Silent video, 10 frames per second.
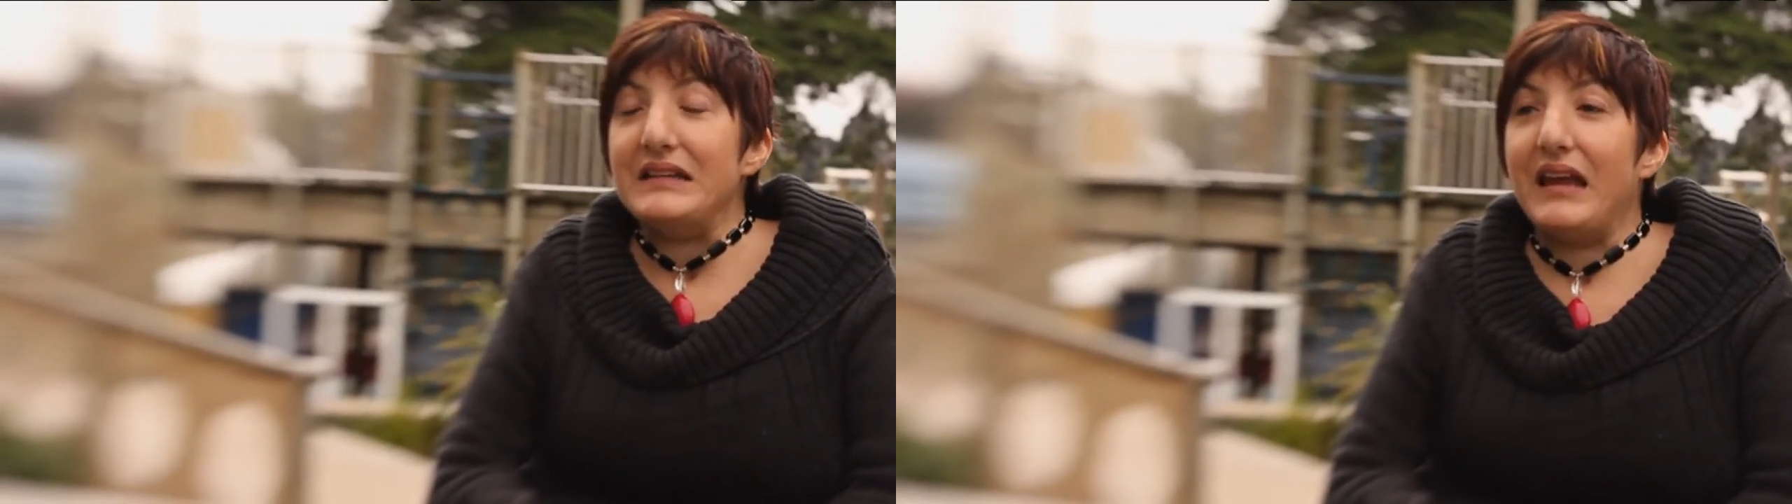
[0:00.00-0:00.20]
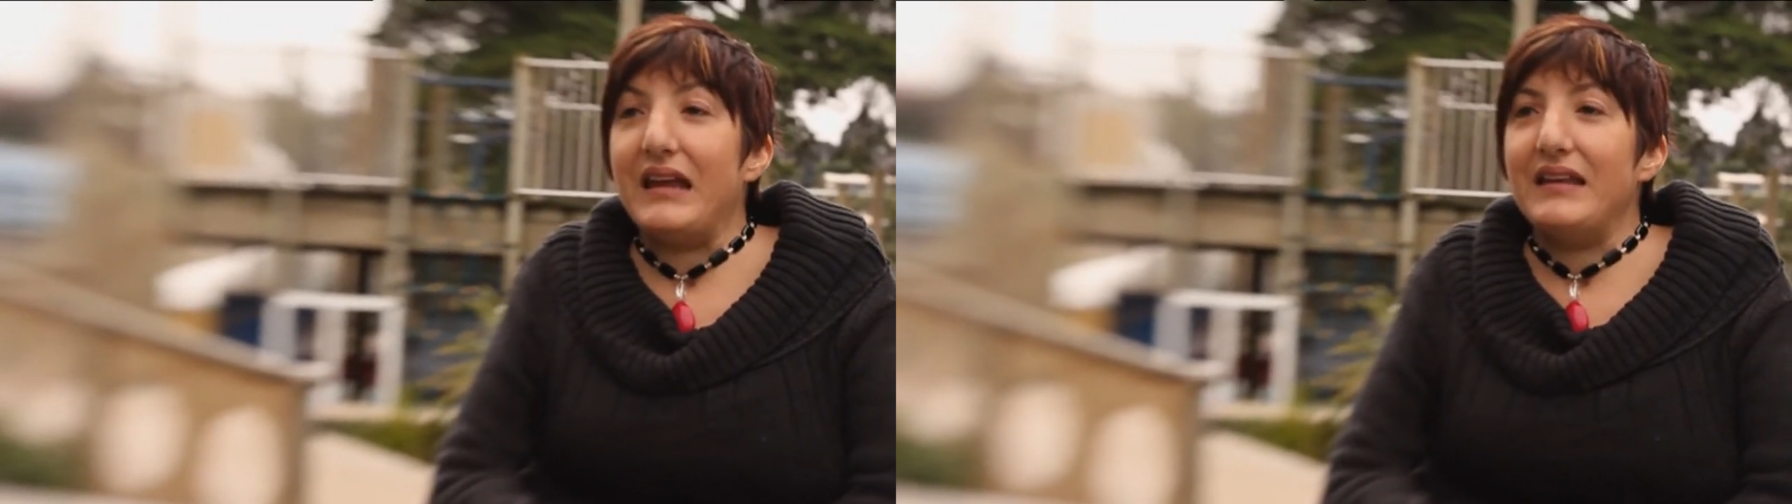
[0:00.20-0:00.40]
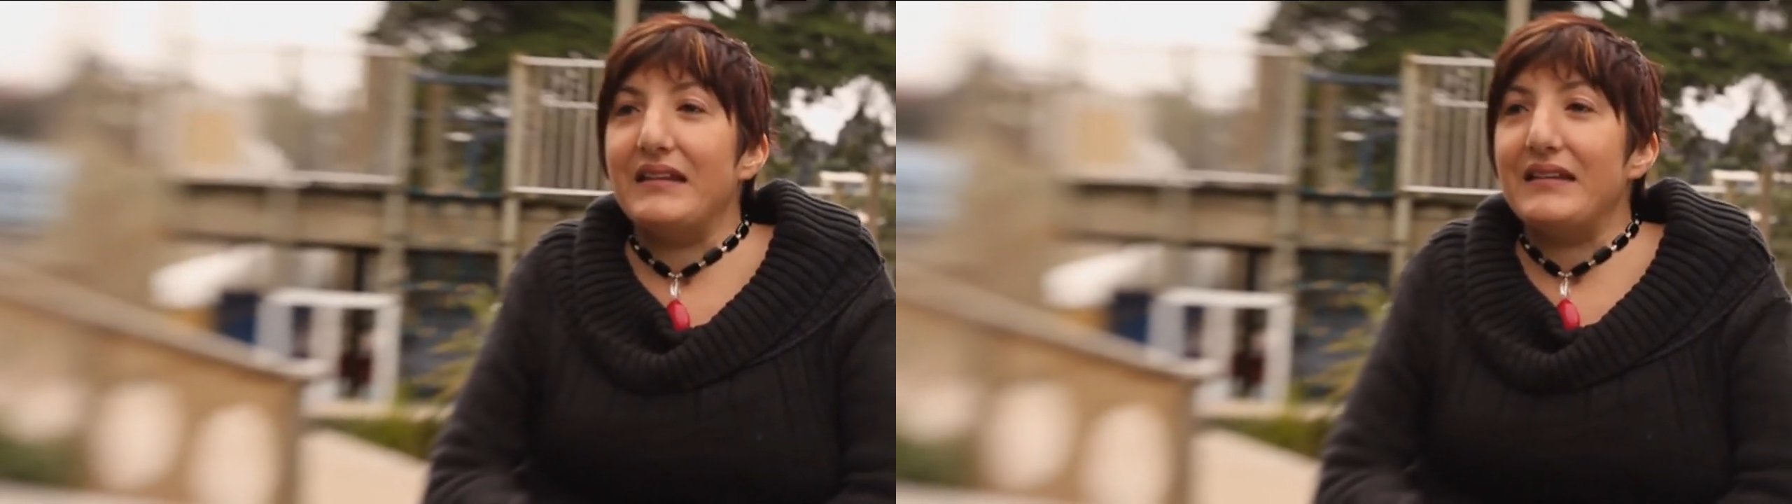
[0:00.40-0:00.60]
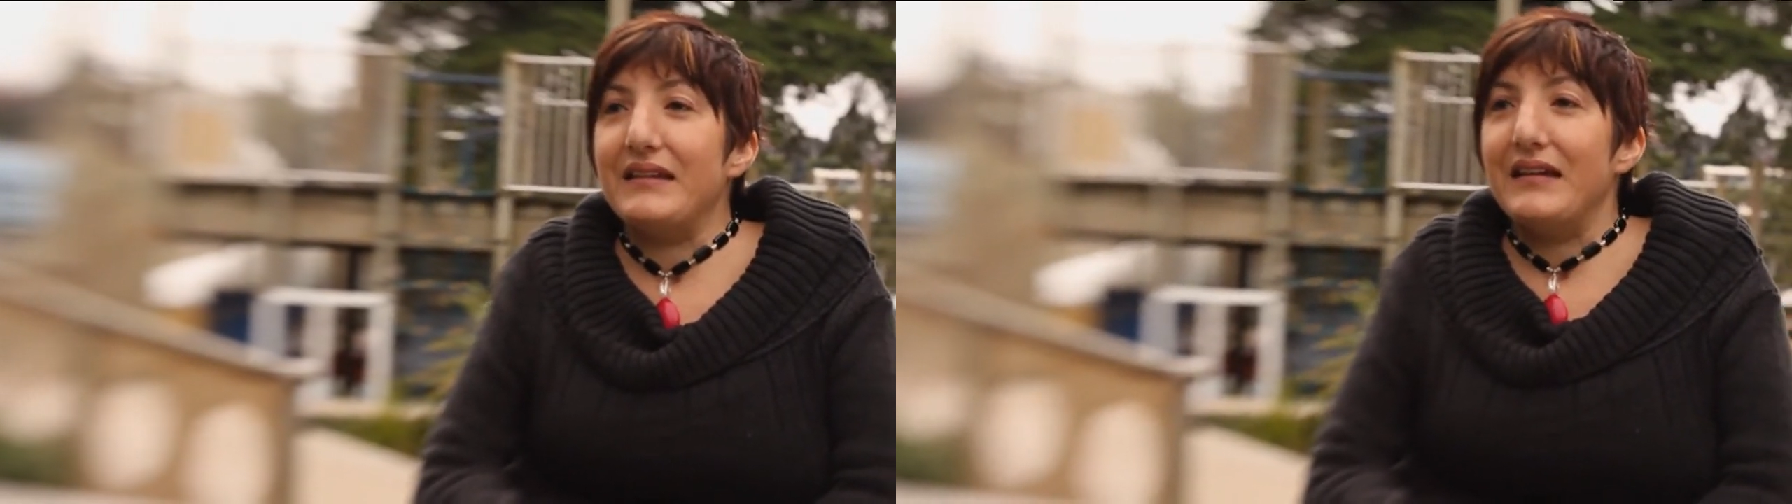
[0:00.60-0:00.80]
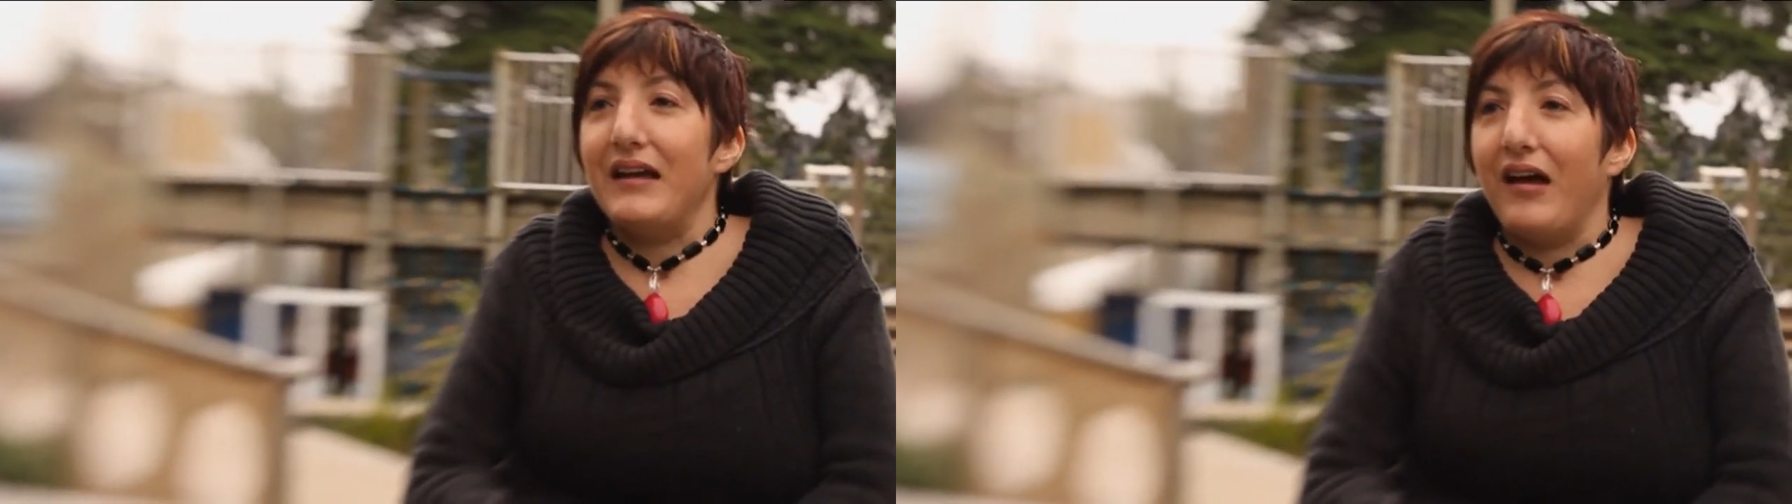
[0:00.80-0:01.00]
and
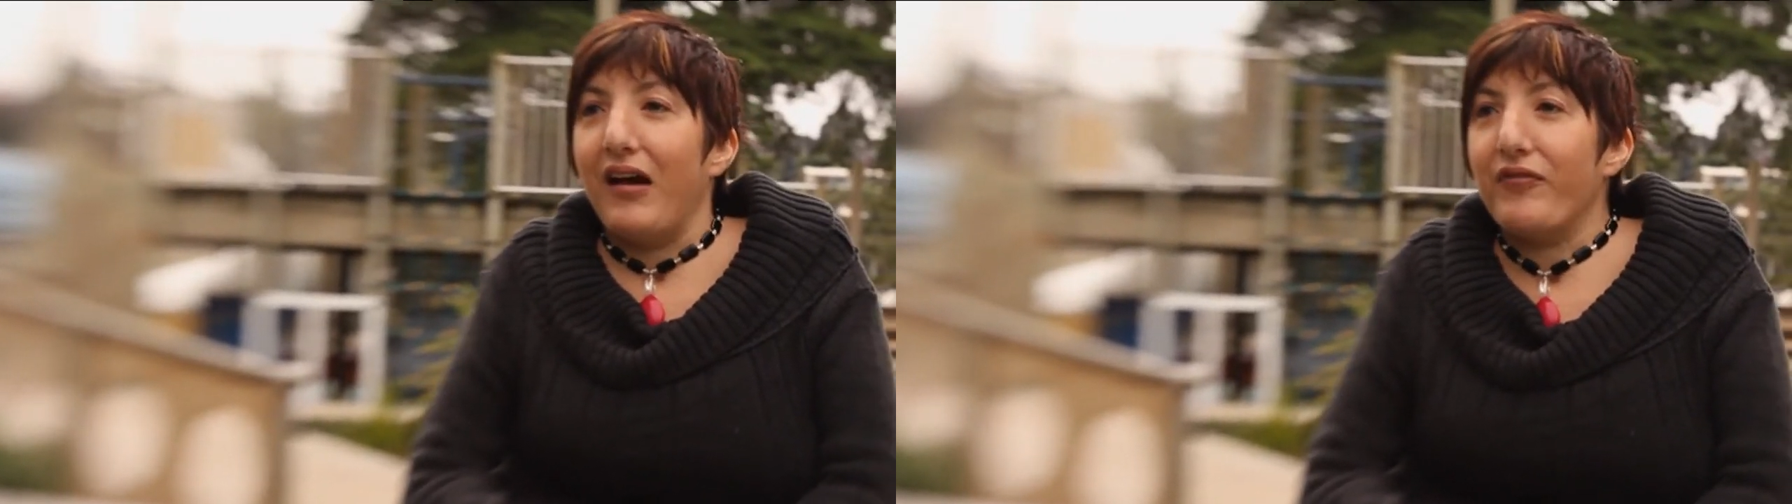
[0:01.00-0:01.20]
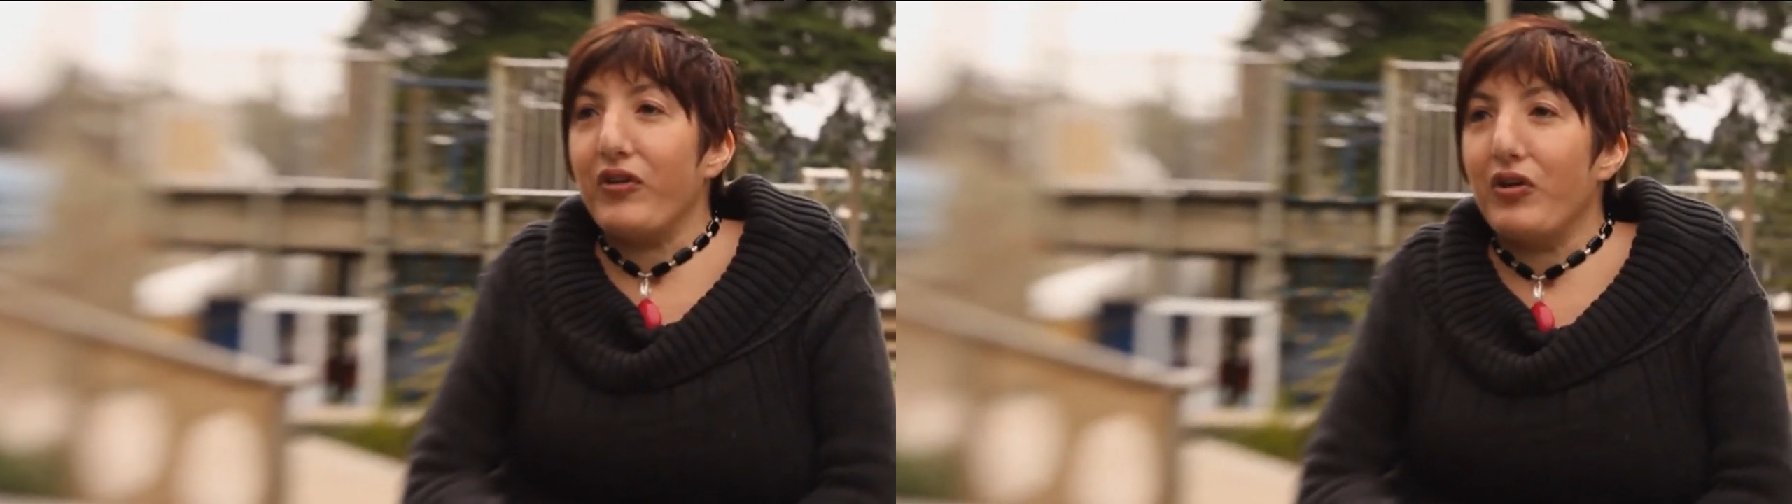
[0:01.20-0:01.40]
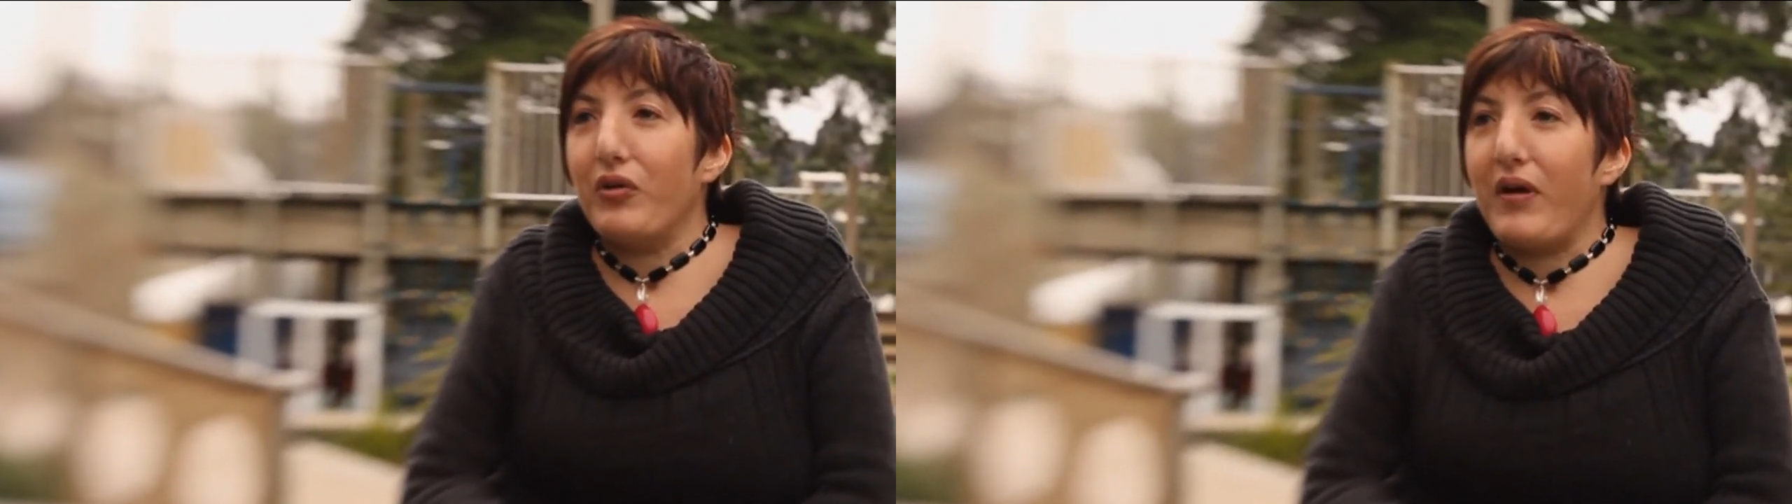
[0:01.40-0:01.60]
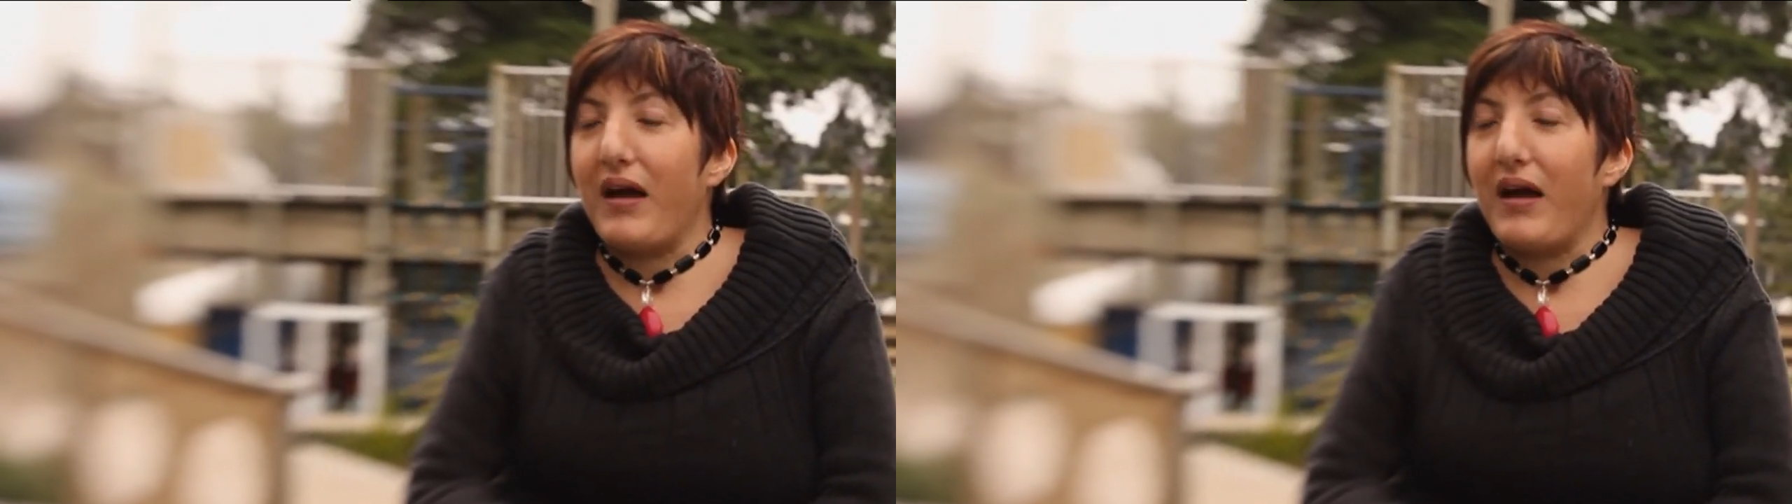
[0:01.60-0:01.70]
a few